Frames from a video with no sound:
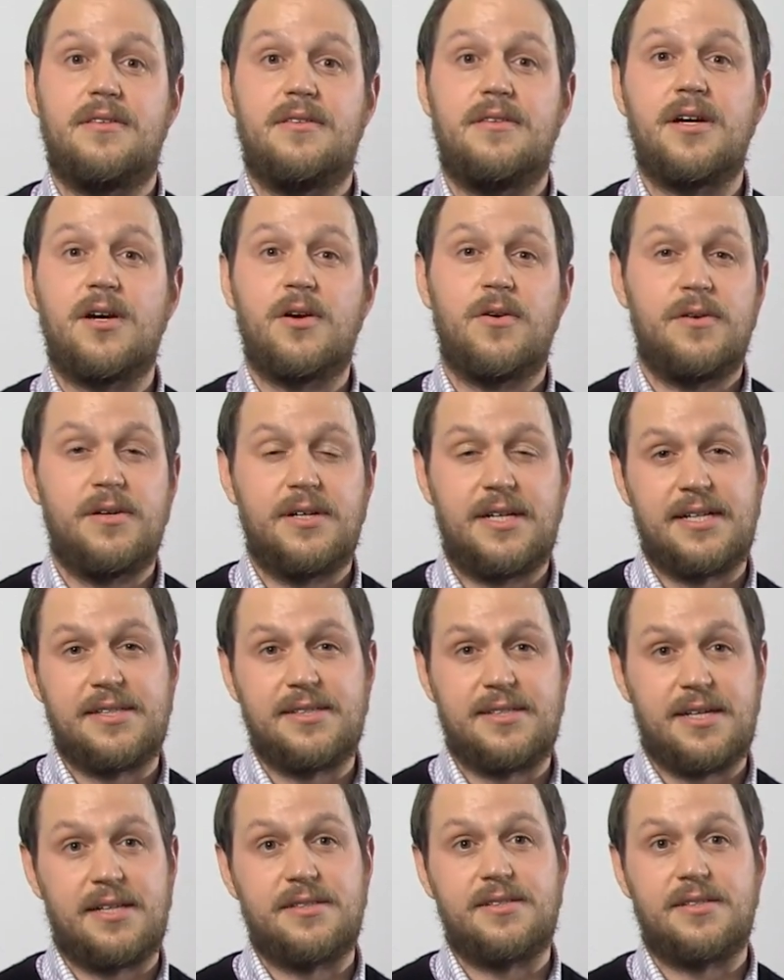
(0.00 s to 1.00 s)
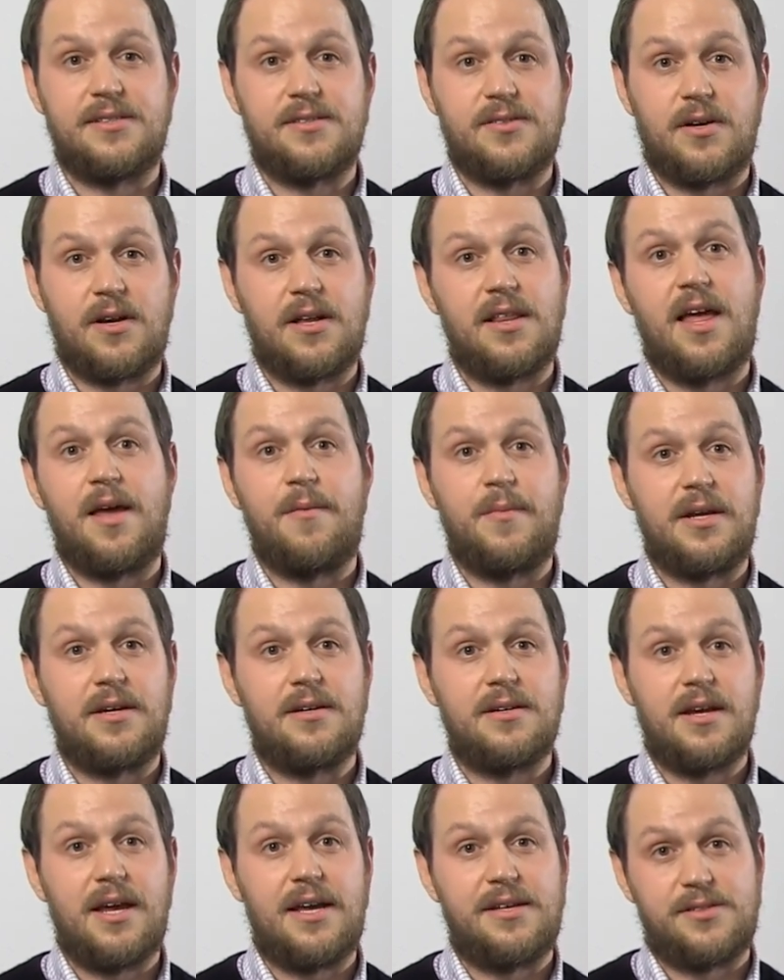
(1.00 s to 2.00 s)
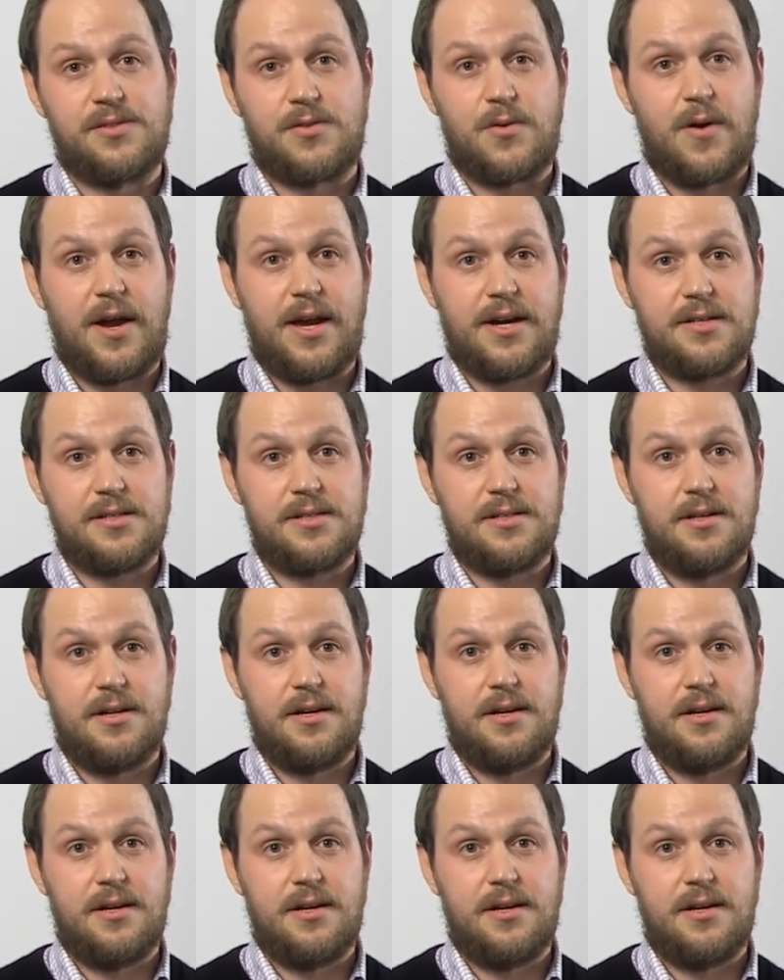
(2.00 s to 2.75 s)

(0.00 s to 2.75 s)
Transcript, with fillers: the current consensus on climate as correct.